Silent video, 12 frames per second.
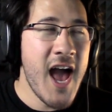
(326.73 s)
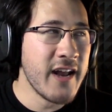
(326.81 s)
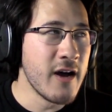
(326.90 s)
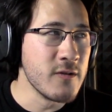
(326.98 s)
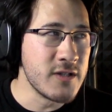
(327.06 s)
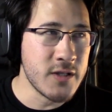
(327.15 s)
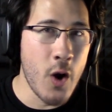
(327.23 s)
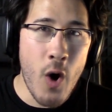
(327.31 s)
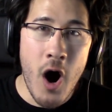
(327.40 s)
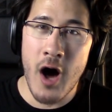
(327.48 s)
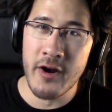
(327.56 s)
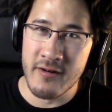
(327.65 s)
and I was so
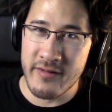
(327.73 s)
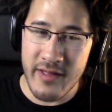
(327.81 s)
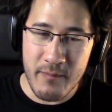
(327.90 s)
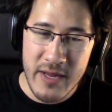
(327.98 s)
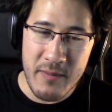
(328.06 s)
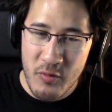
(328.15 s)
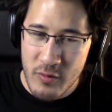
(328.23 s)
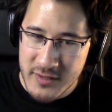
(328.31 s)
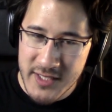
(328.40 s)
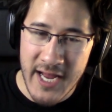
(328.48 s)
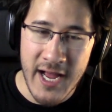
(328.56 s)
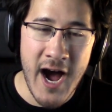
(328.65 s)
honored that people were
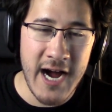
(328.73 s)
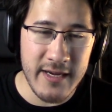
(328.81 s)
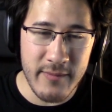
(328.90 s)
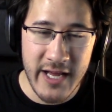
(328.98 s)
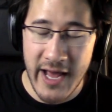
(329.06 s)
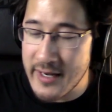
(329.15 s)
saying hi to me,